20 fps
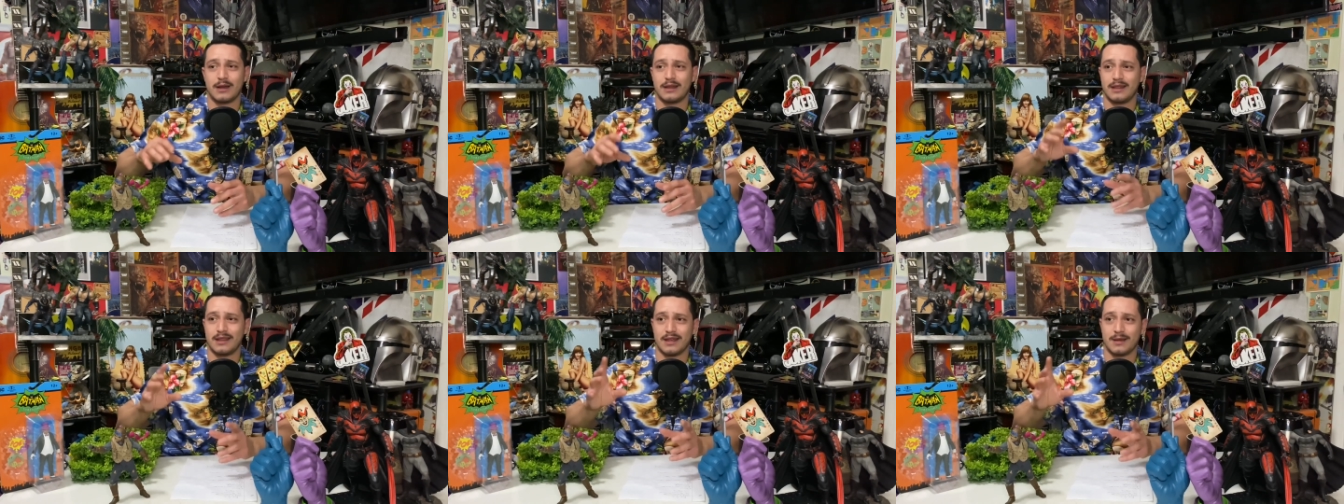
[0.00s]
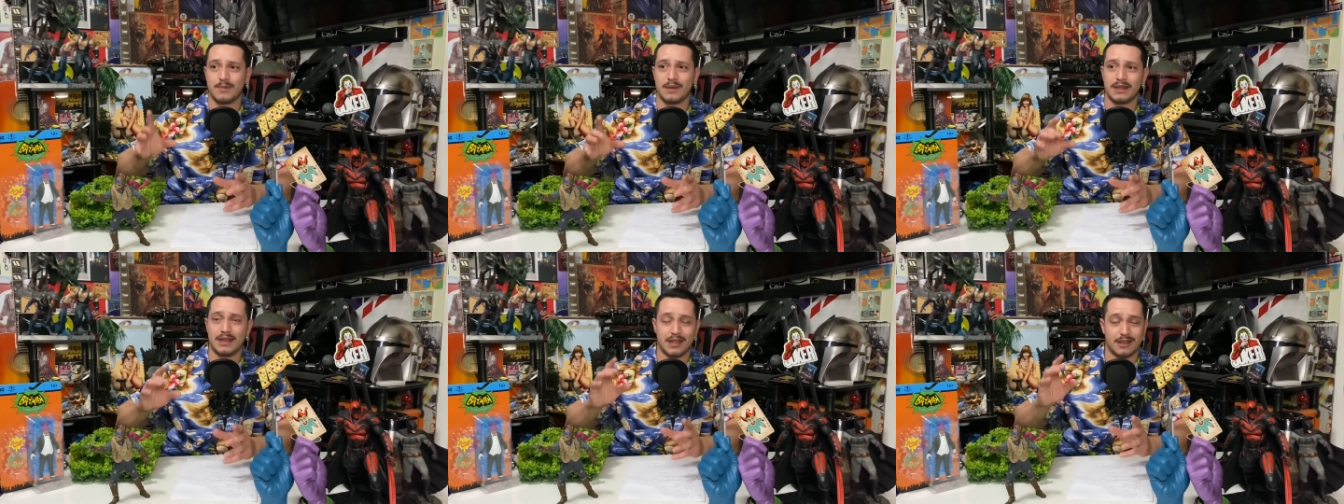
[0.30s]
I think I
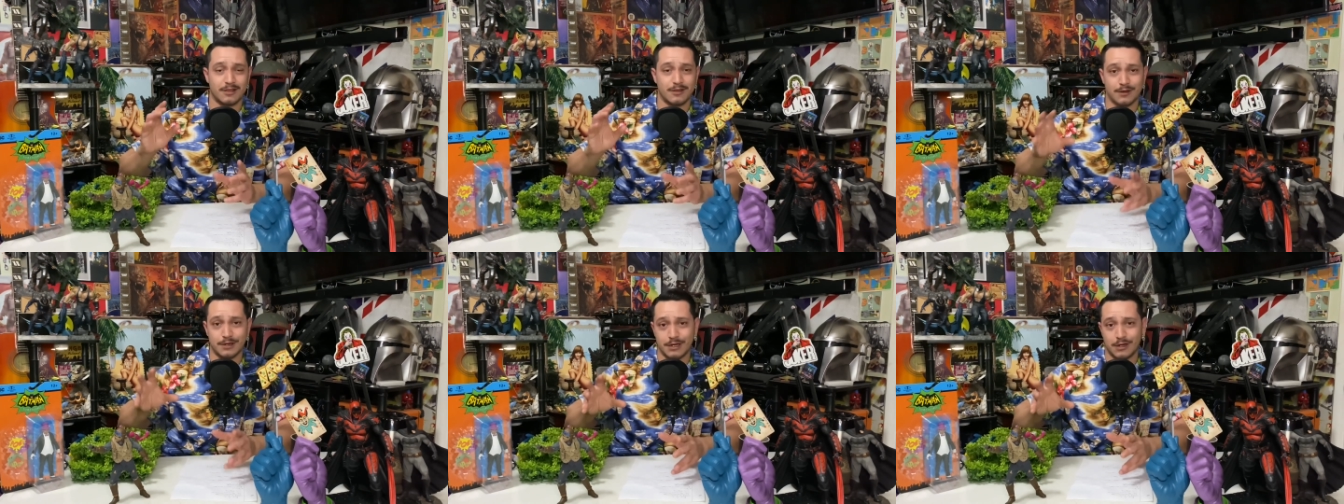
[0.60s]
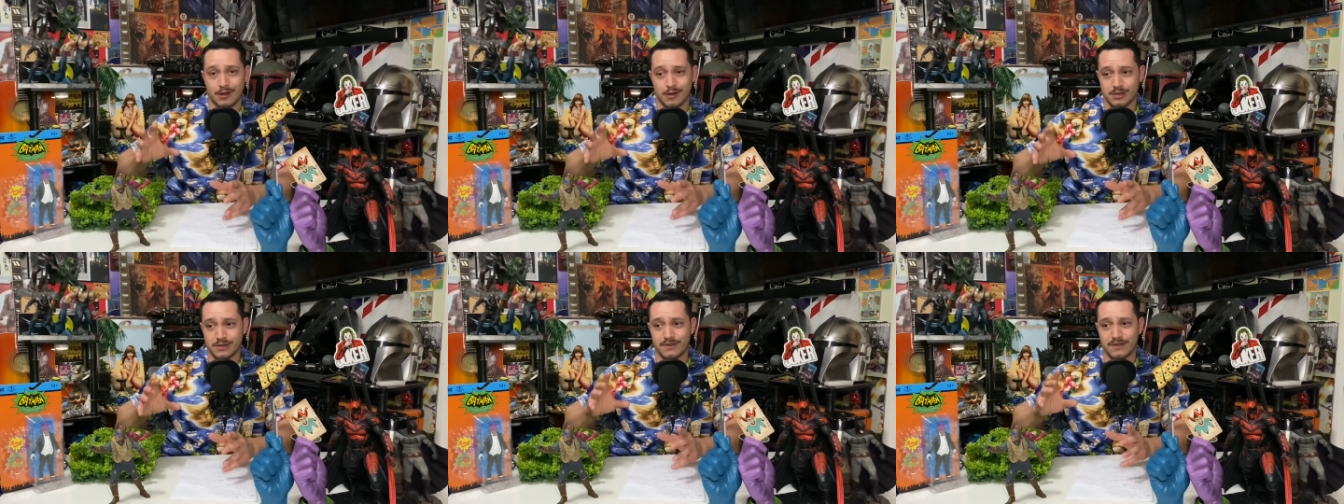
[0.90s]
paid like
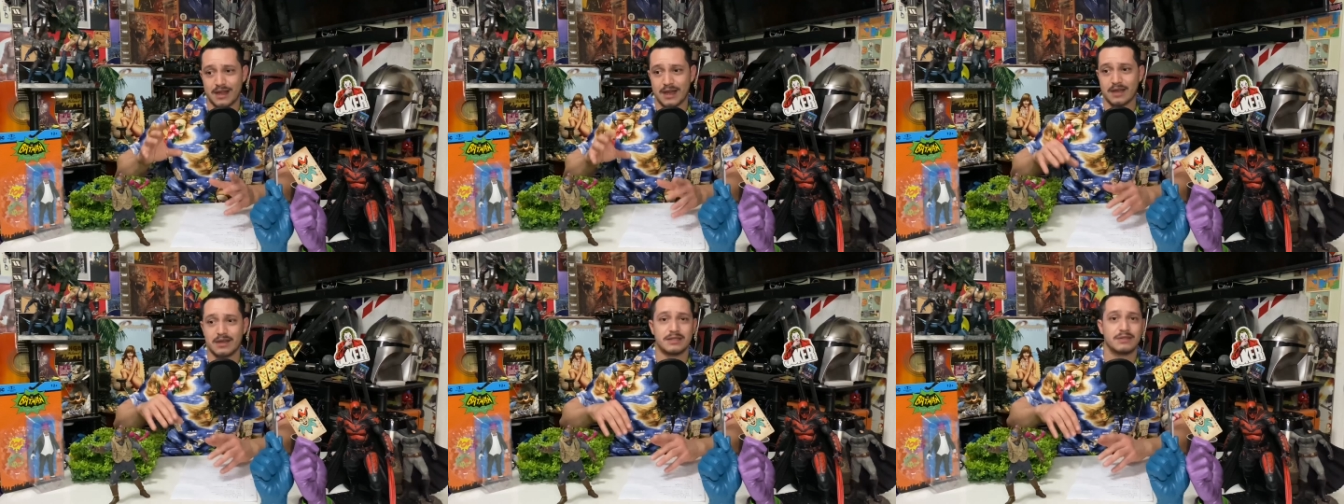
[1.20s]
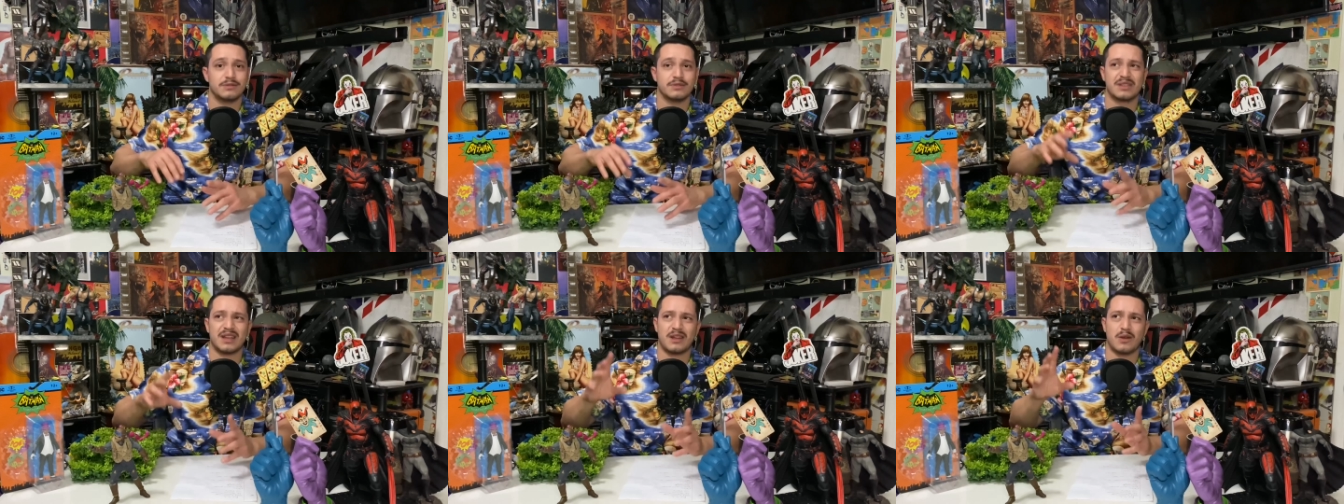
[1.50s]
$30 for that because
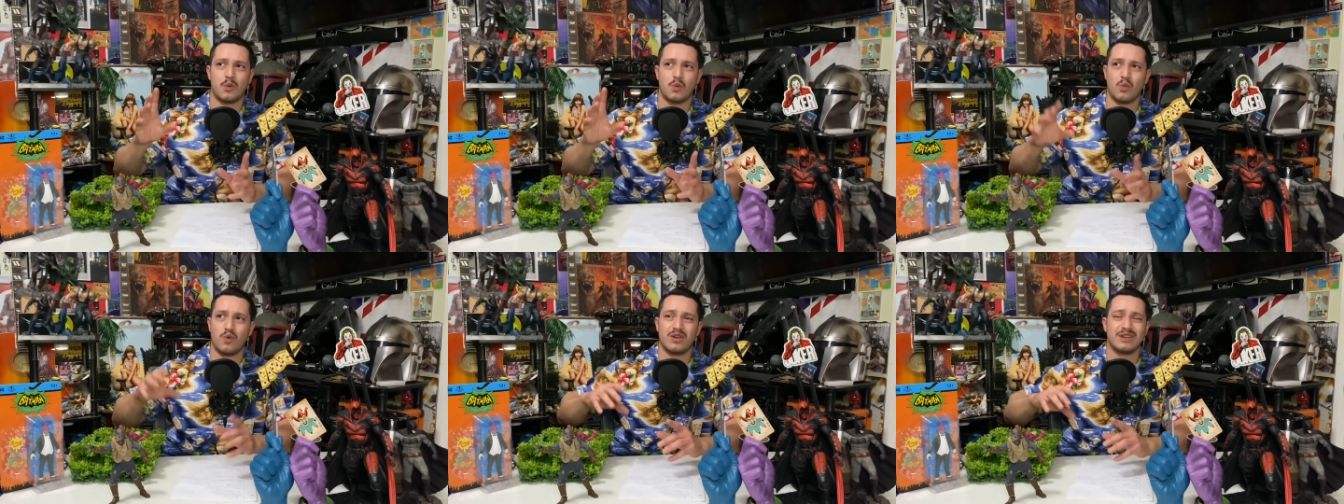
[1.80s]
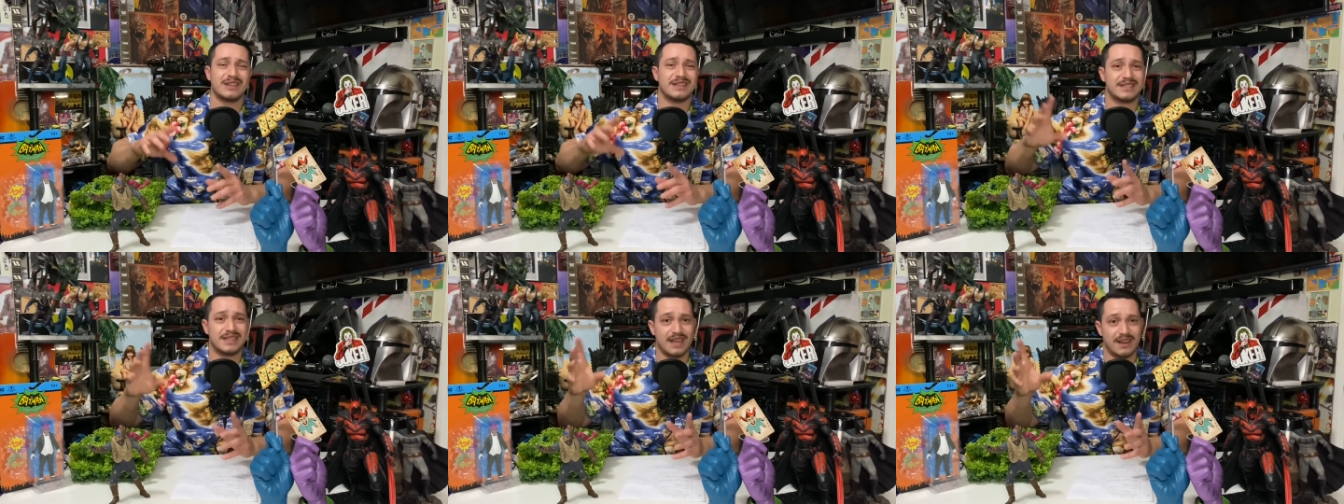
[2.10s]
it was like a
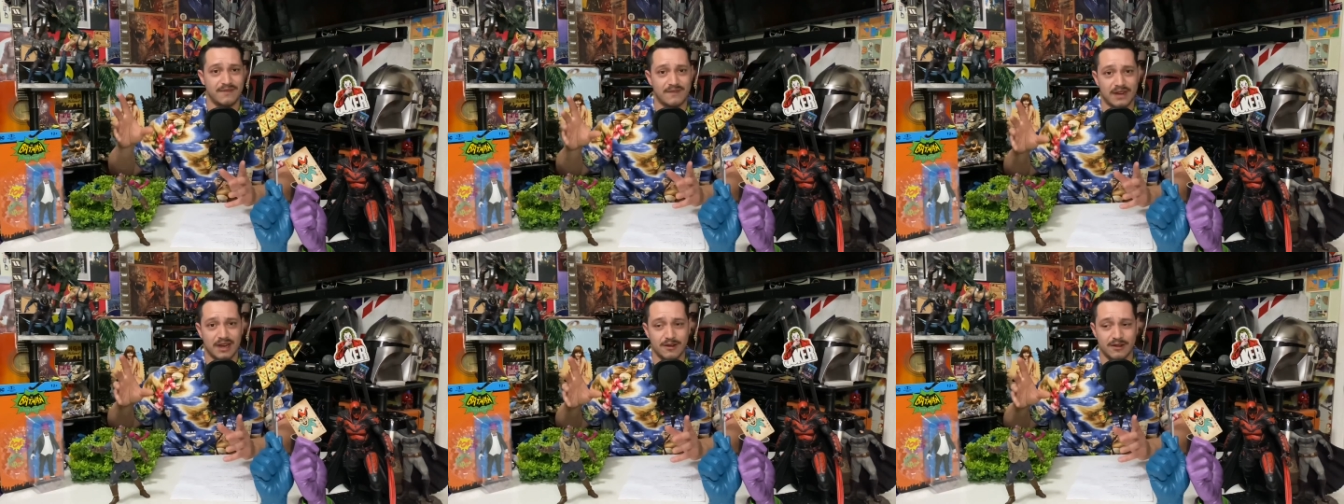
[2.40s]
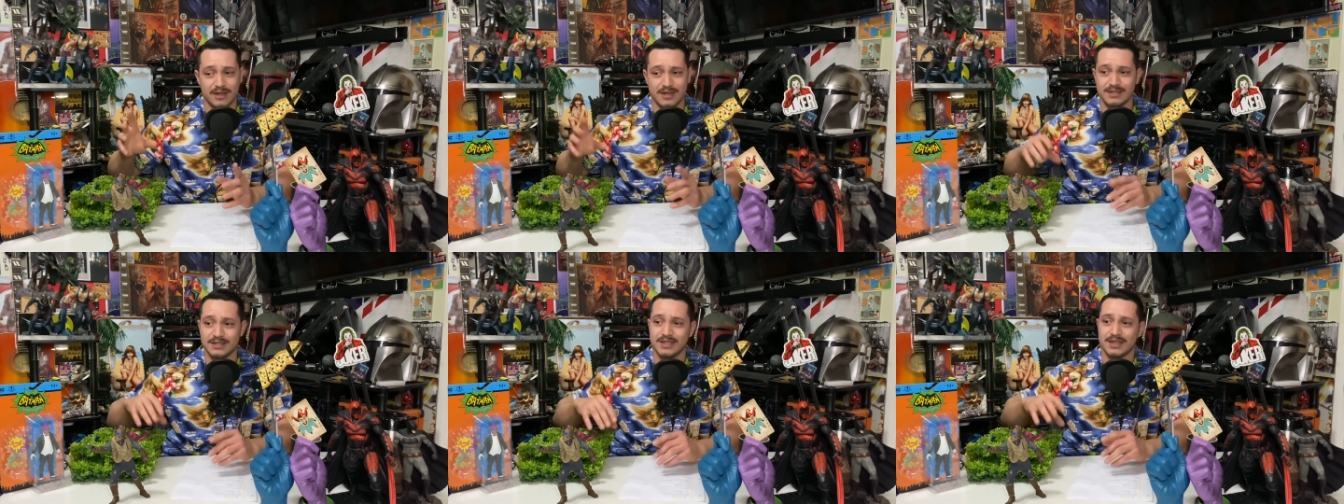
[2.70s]
1 in 10
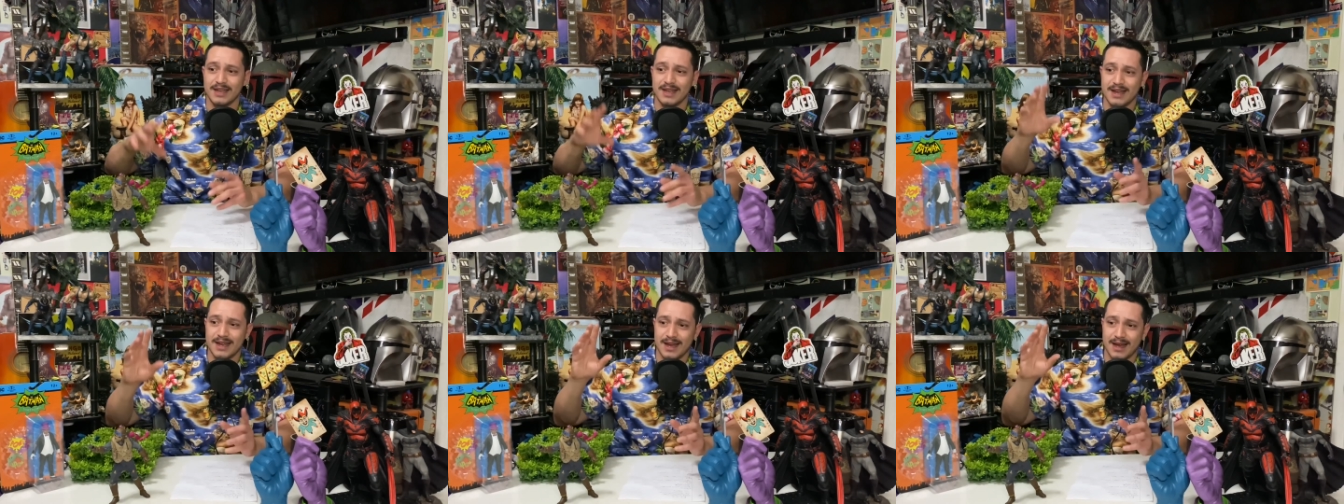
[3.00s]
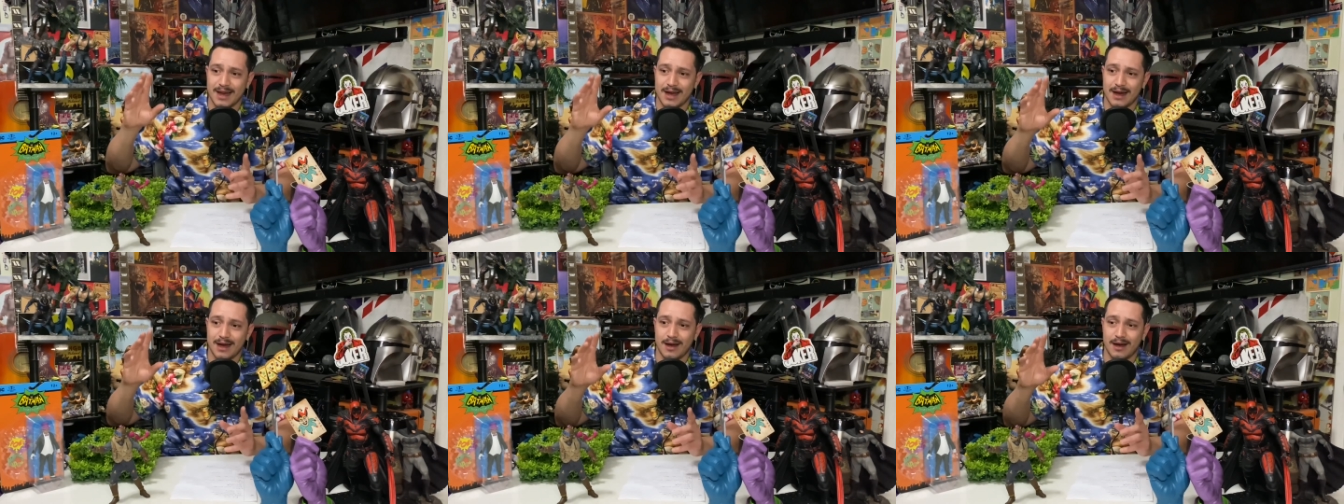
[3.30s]
variant,
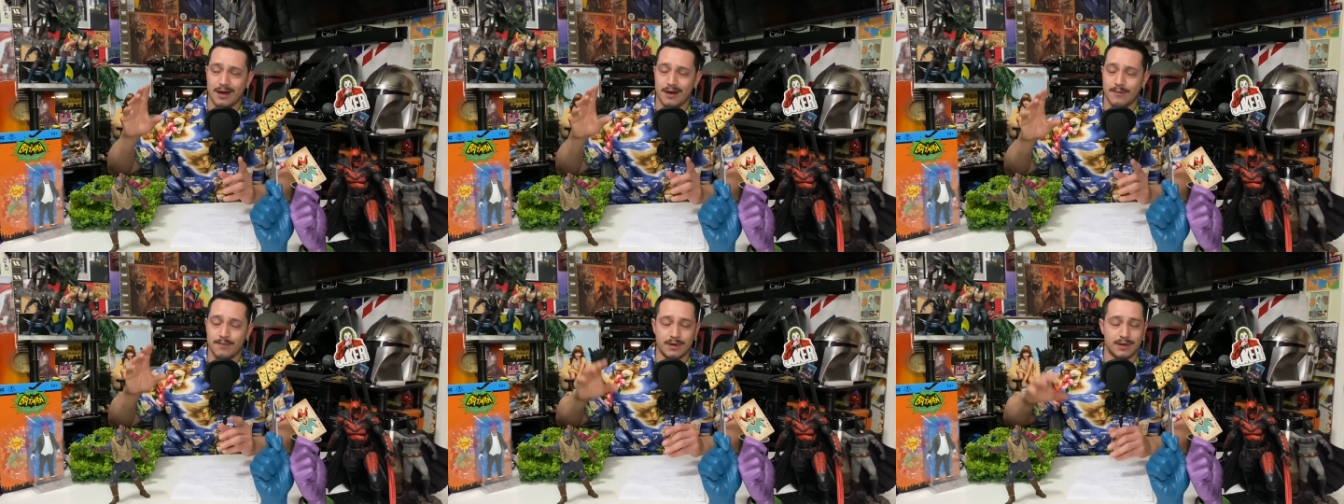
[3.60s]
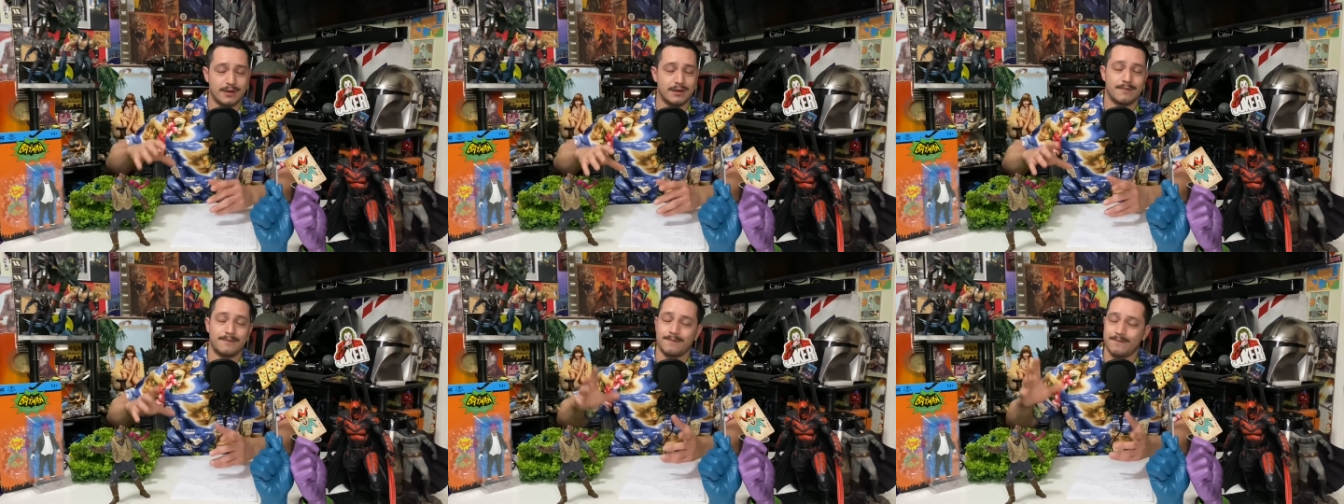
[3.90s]
uh,
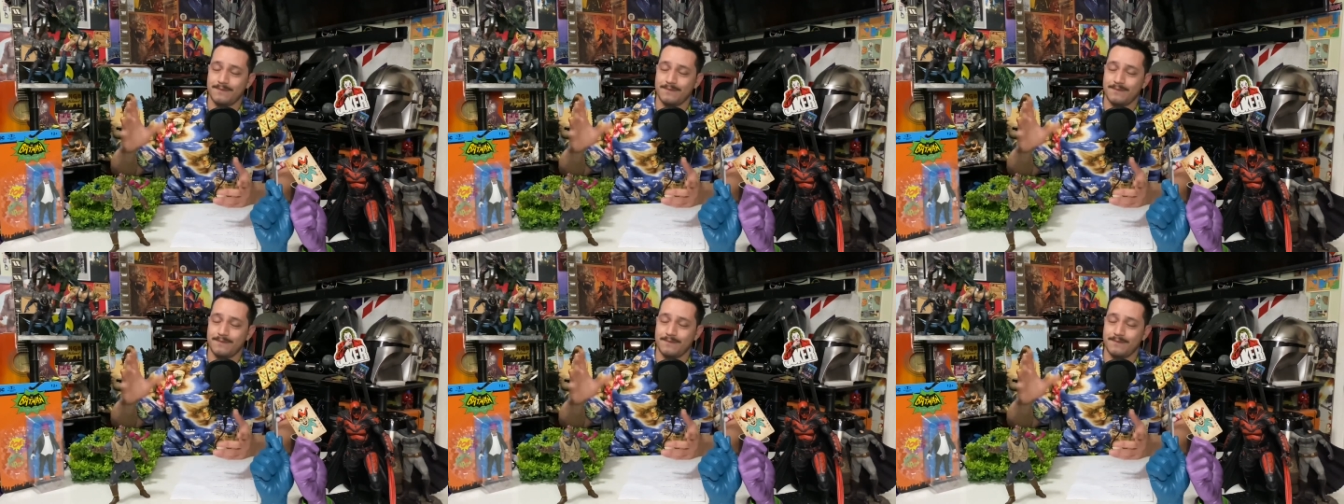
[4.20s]
but